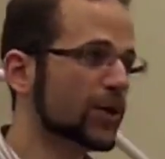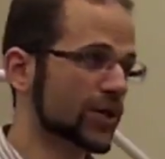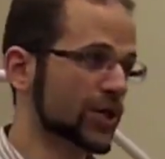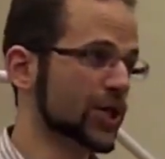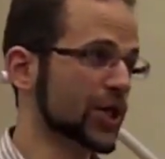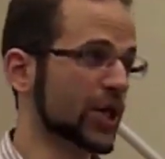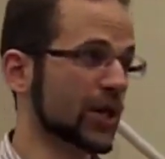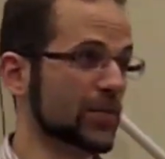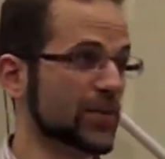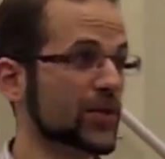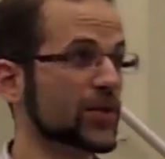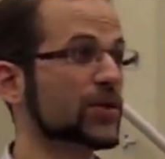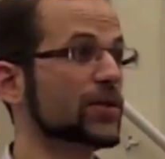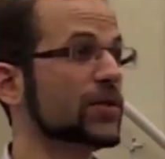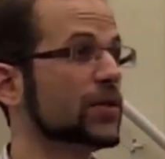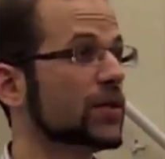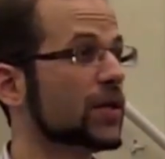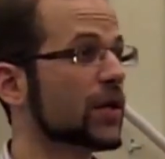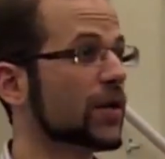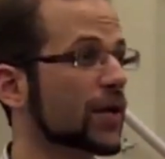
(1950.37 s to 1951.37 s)

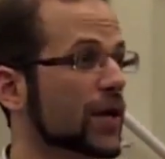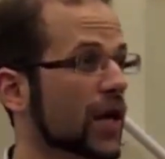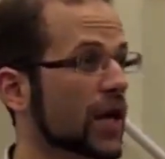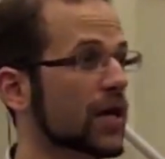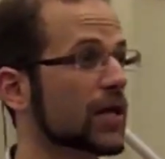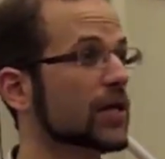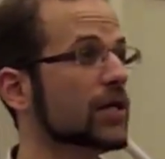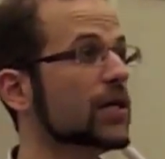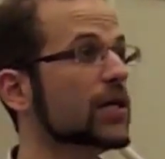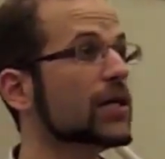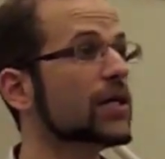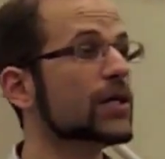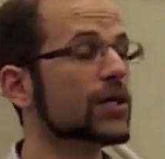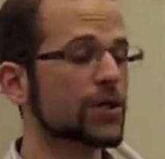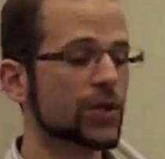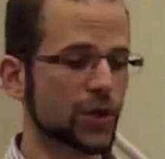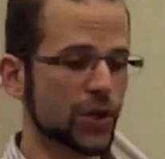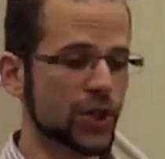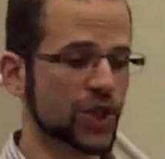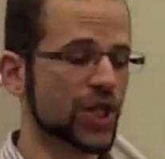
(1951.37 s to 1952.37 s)
push-ups. Okay?
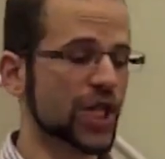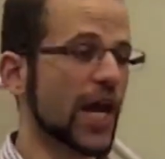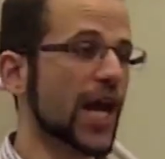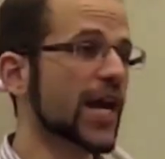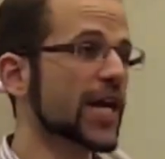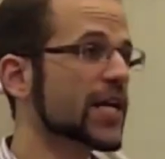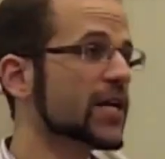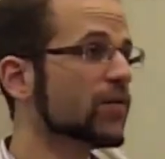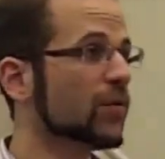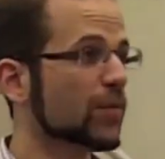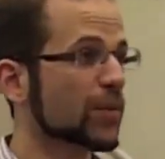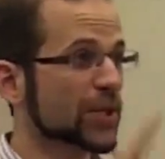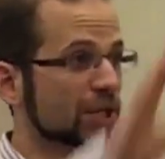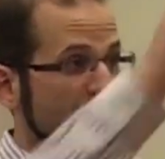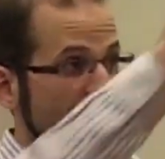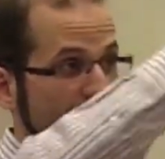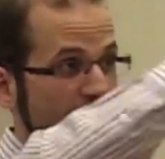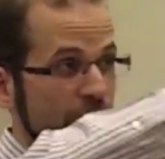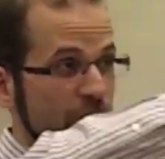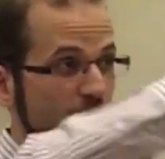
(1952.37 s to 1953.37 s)
You're standing, we'll
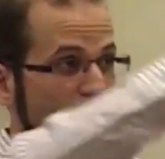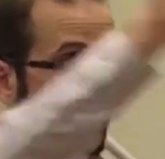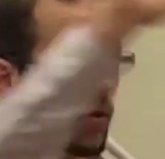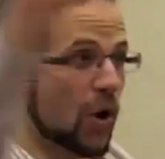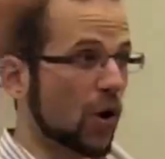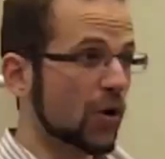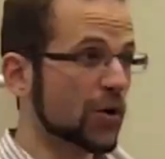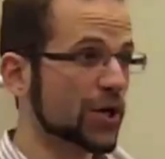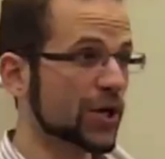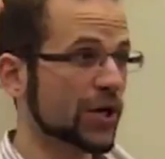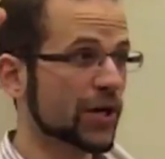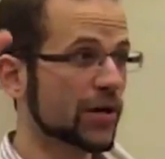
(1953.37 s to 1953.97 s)
pretend there's a wall